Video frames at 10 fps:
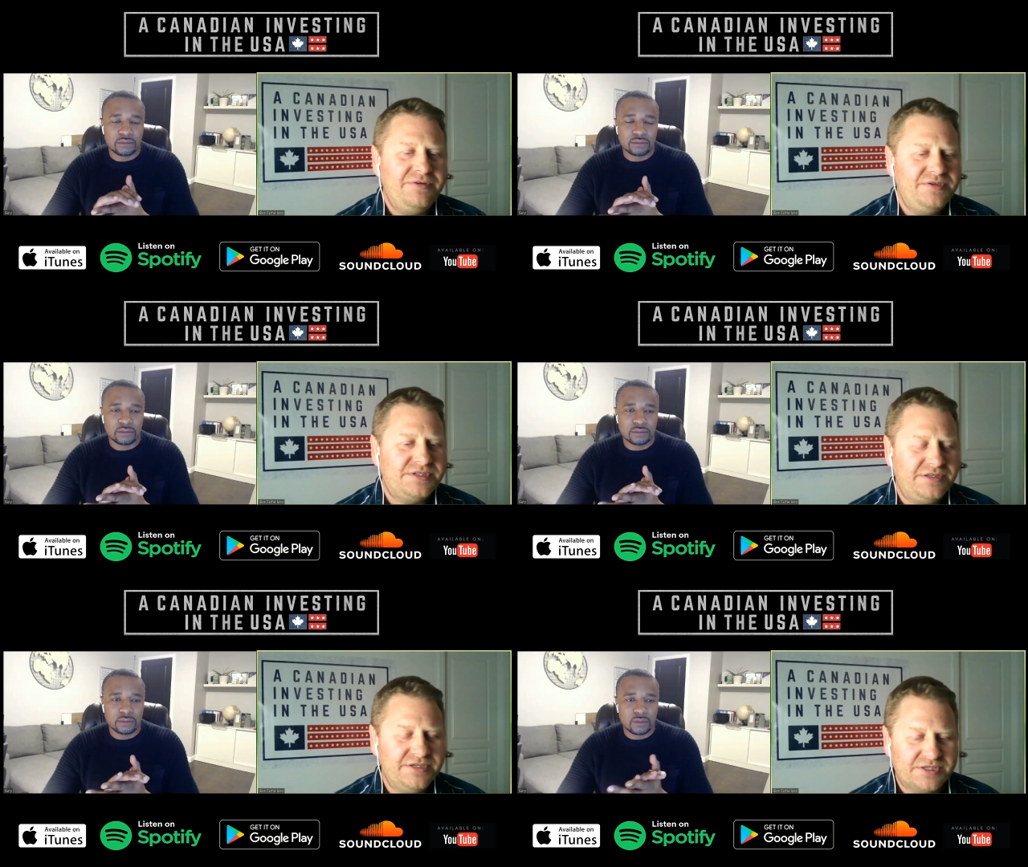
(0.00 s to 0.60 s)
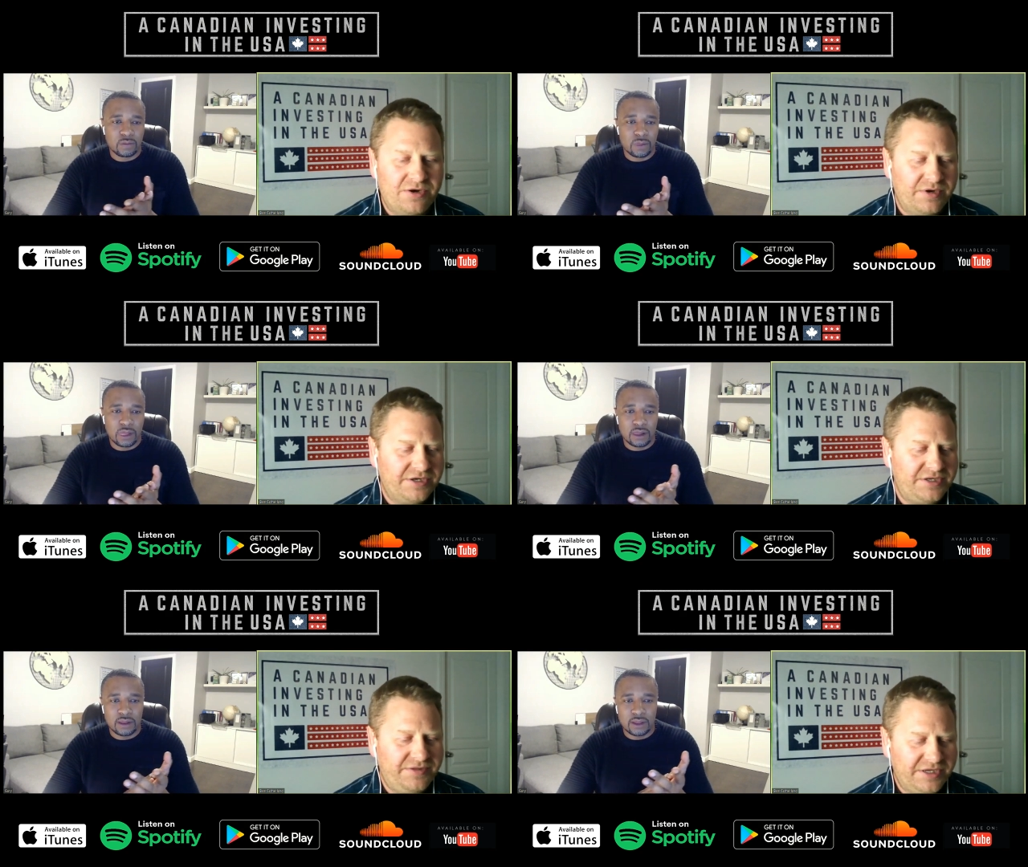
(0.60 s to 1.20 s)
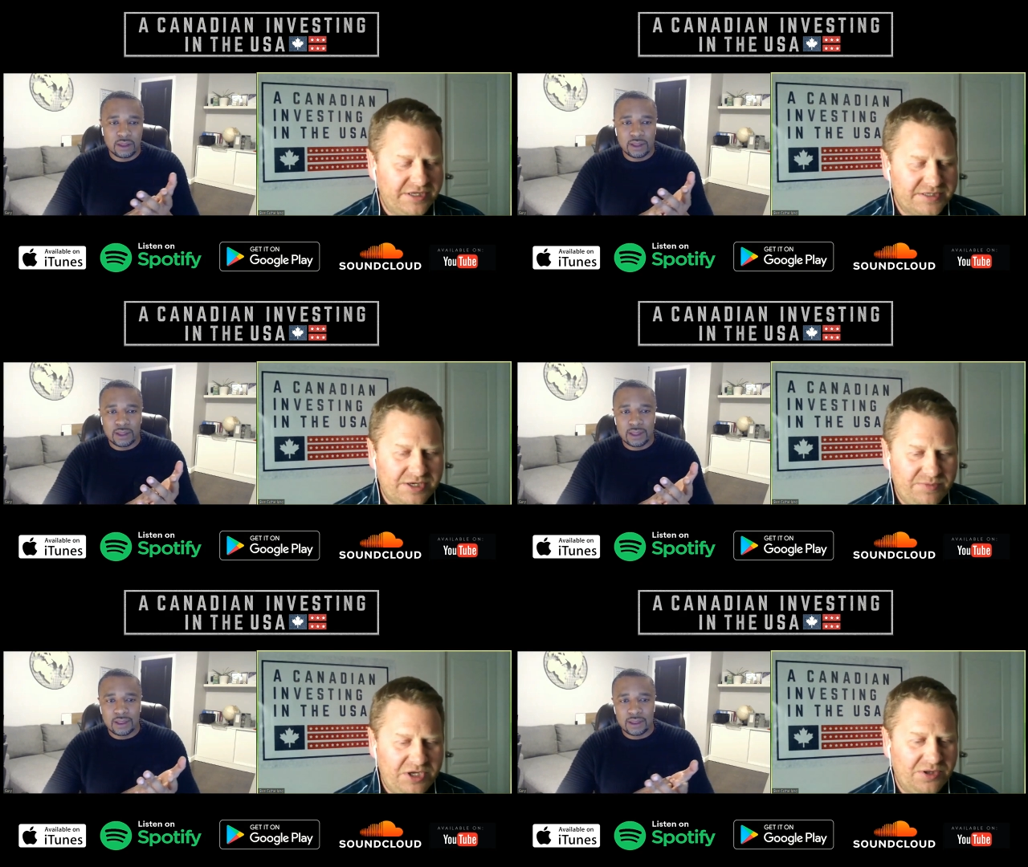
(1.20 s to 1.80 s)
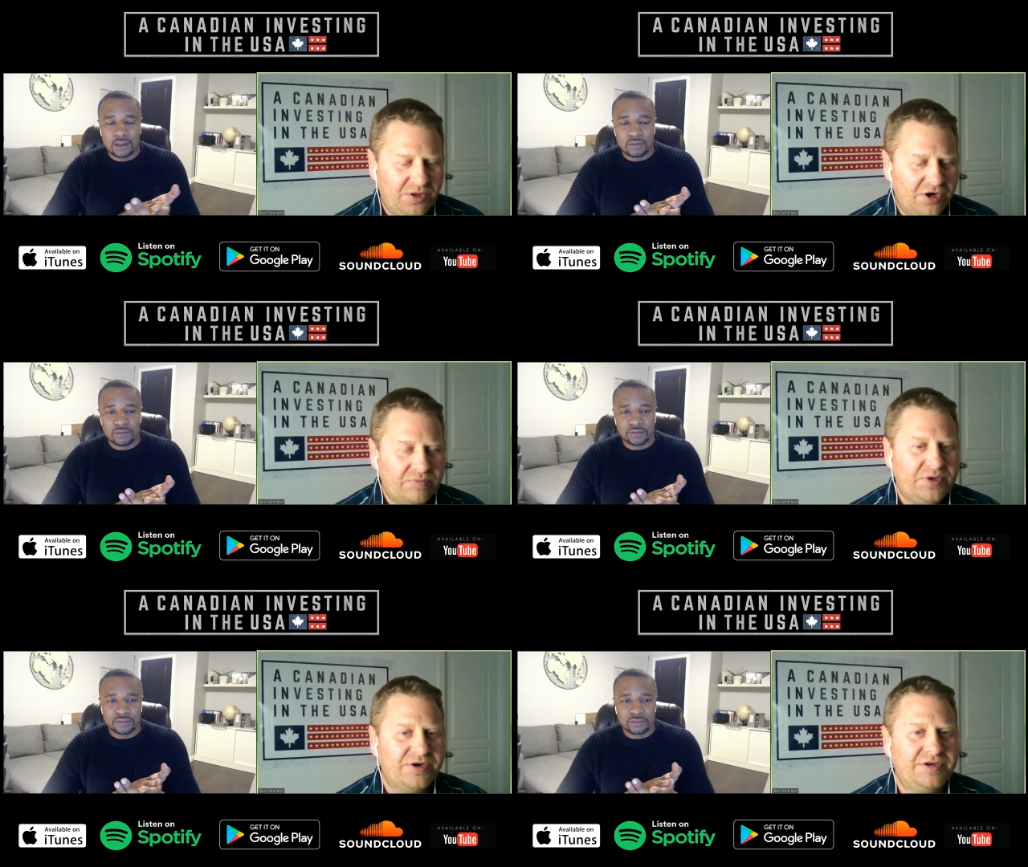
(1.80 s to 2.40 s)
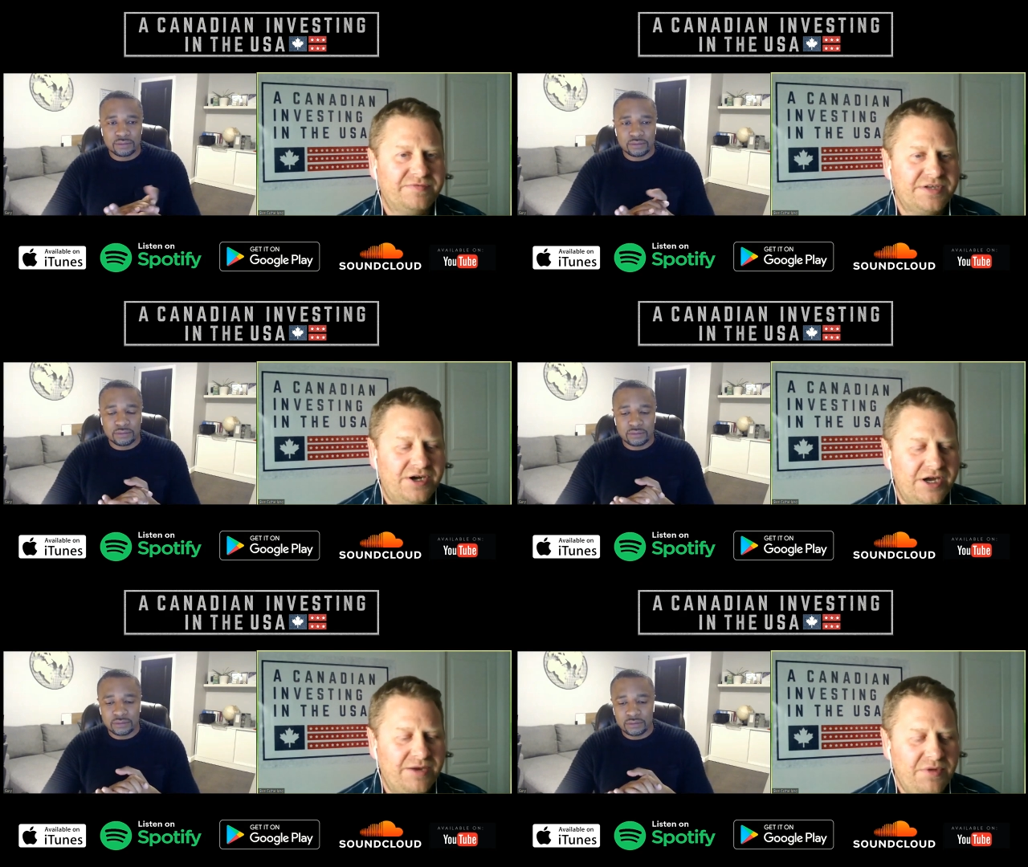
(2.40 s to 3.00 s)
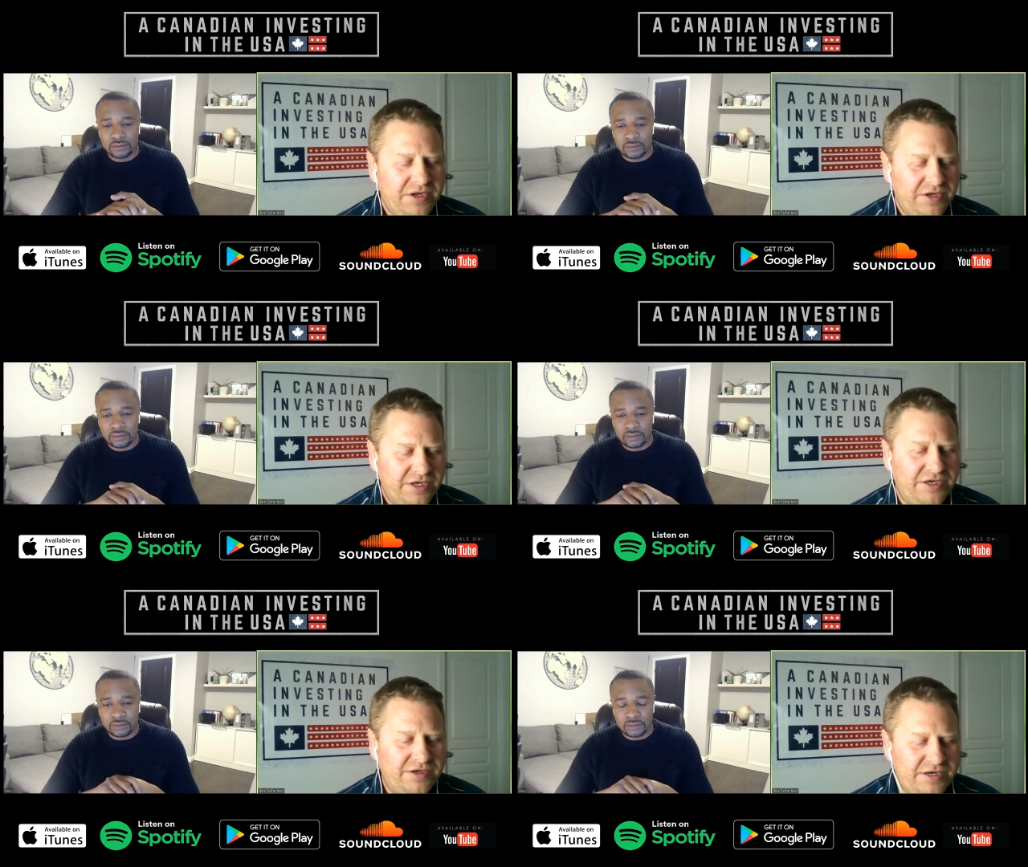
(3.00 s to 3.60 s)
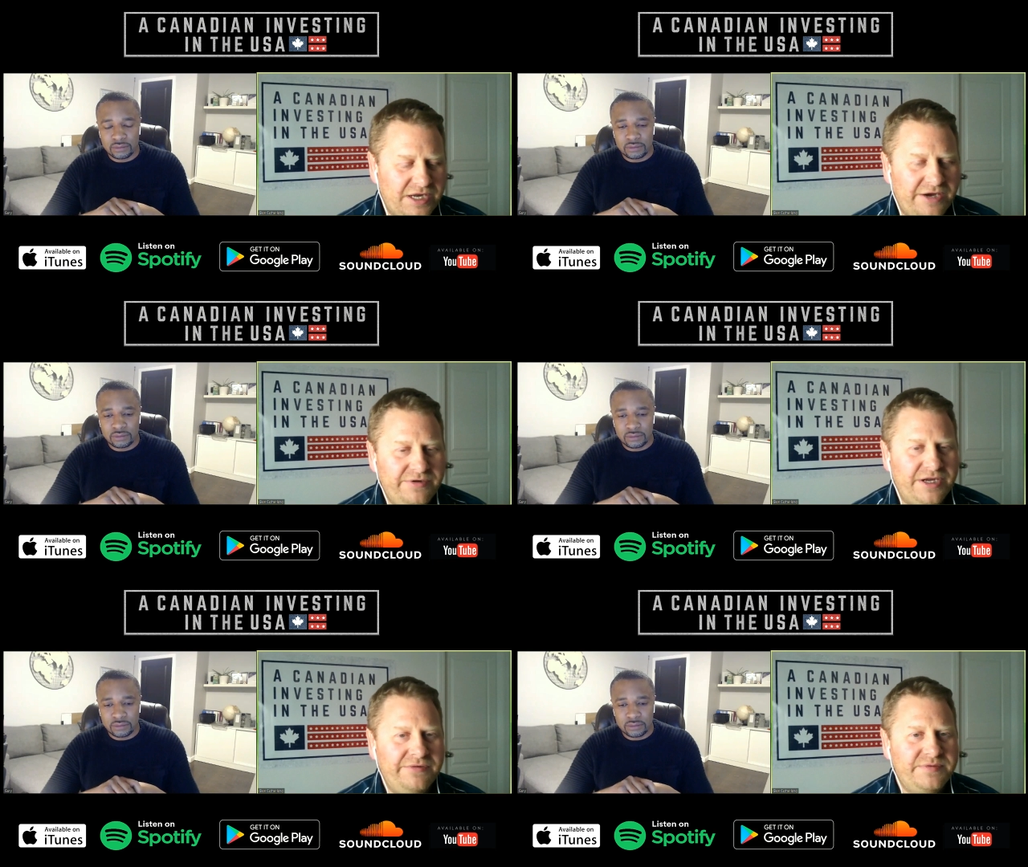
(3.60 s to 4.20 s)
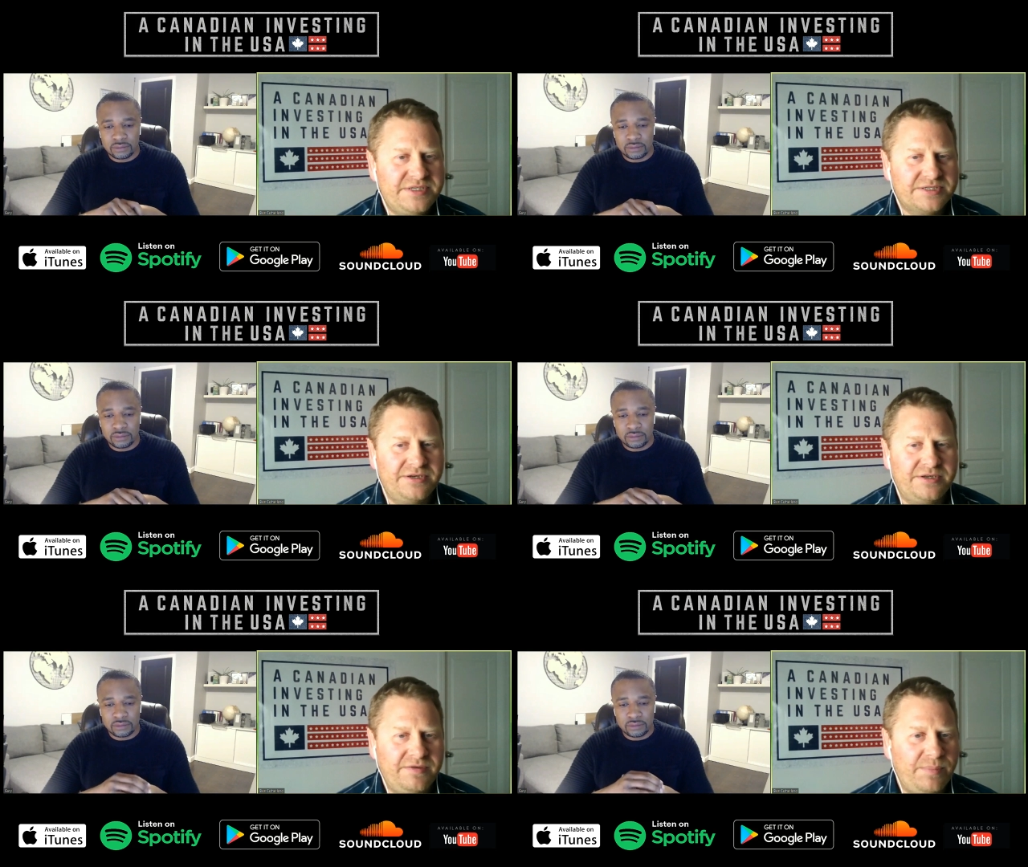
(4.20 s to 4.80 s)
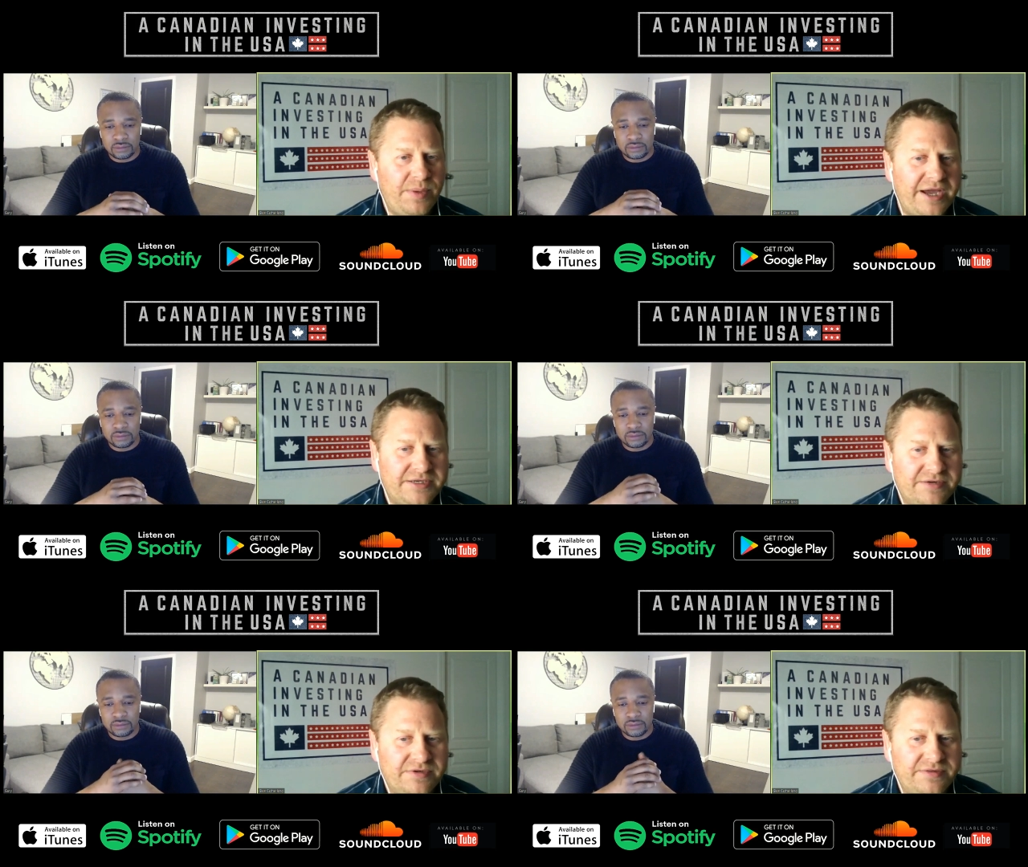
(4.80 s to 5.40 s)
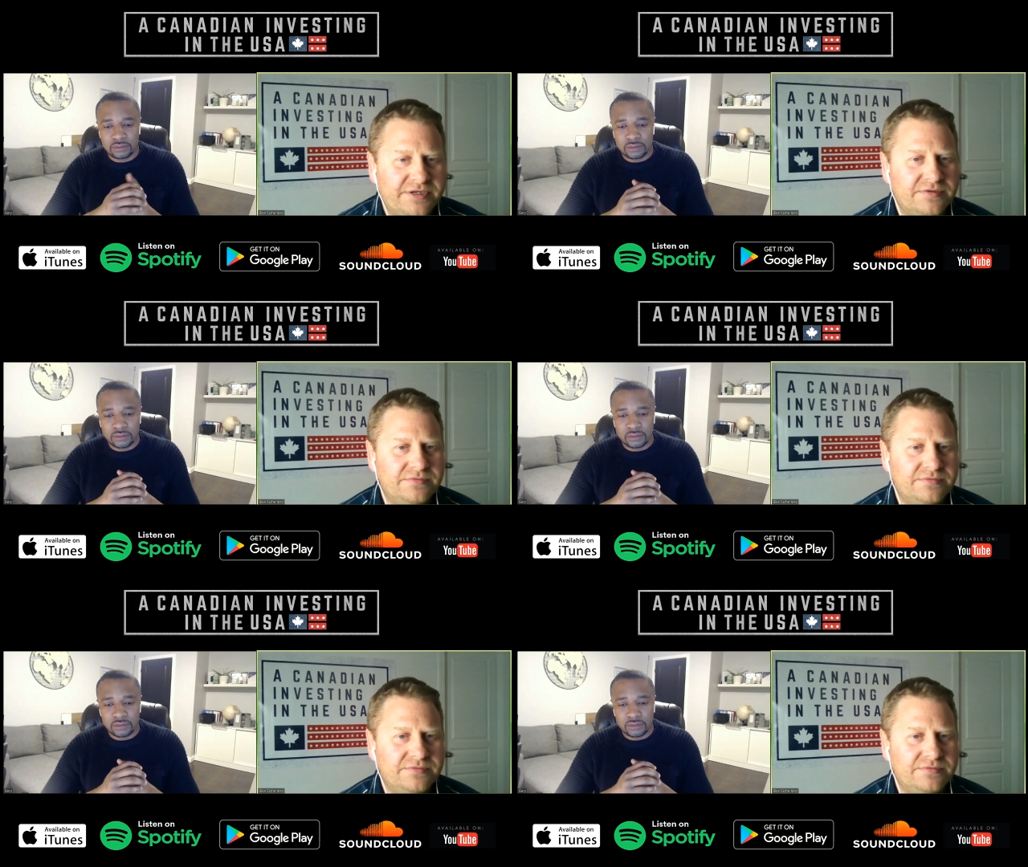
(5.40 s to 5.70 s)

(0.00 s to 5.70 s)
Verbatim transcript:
Speaker 1: do you see this going? Do you think it's going to be a long period of time, and how how is this going to impact everything?